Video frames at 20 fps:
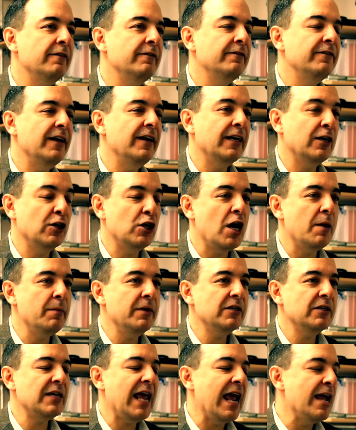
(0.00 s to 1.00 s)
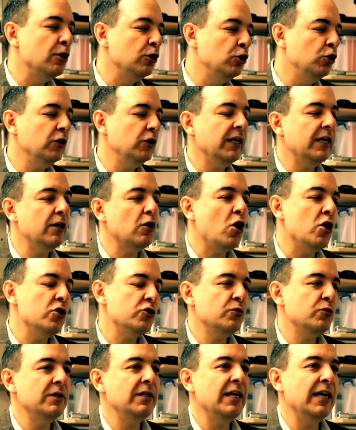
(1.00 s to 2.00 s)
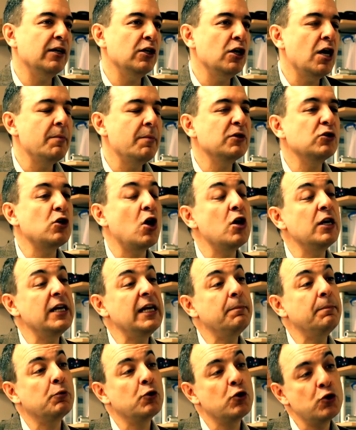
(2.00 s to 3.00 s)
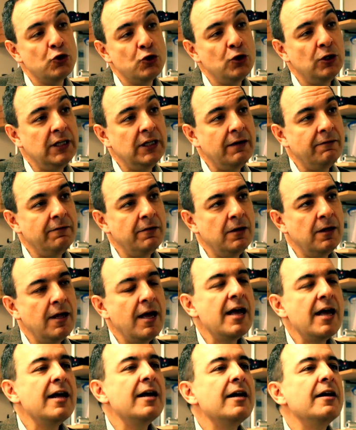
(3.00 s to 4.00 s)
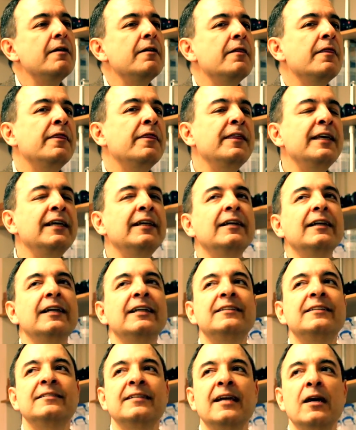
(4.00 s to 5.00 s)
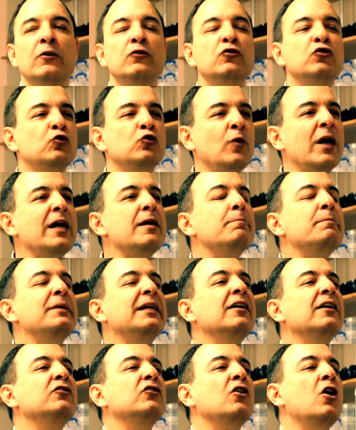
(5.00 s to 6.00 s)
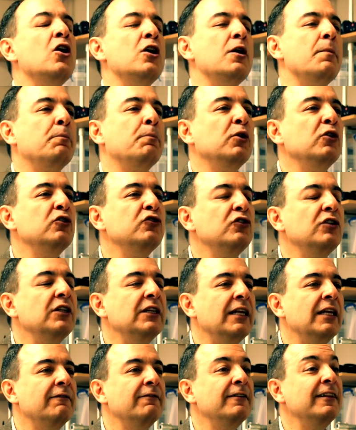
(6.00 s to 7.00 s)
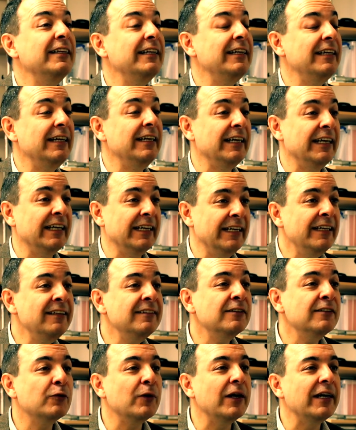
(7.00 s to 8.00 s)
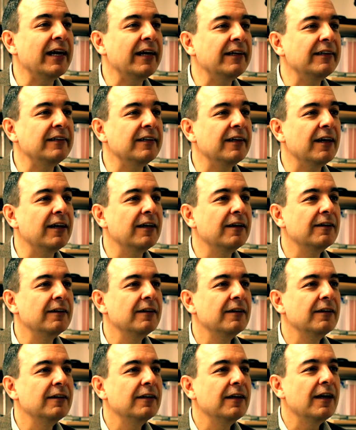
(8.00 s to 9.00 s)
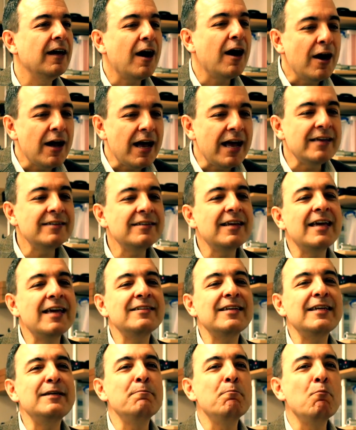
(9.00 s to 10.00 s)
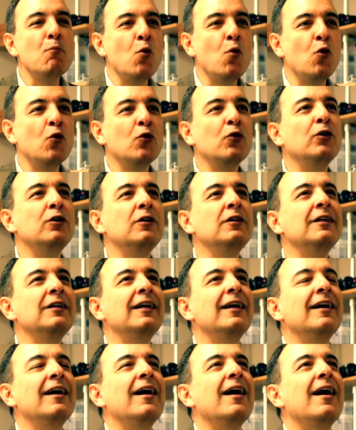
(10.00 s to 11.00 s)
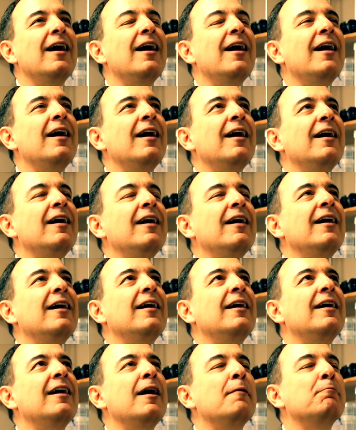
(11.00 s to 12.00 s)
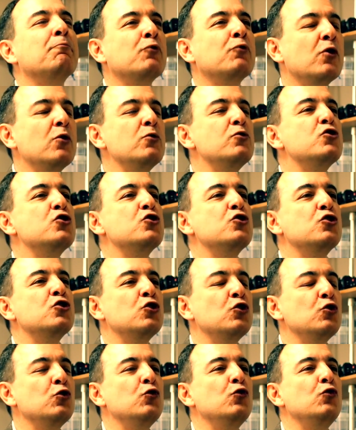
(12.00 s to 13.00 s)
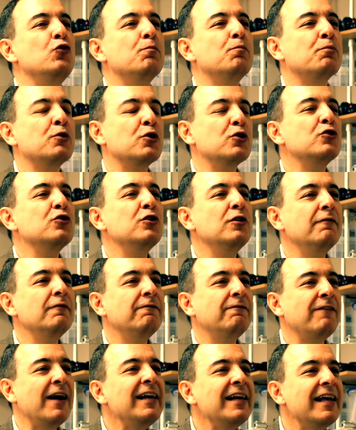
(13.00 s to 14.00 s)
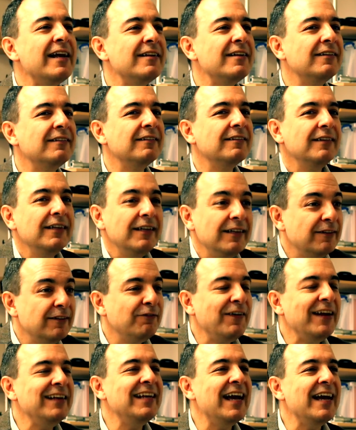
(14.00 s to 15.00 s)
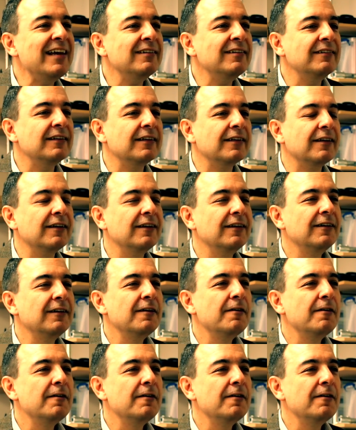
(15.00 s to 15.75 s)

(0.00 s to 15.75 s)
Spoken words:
of economics and look at Austrian economics on a personal level think it sounds great because on a personal level it is a great idea. As a moral approach to personal finance, it's fantastic.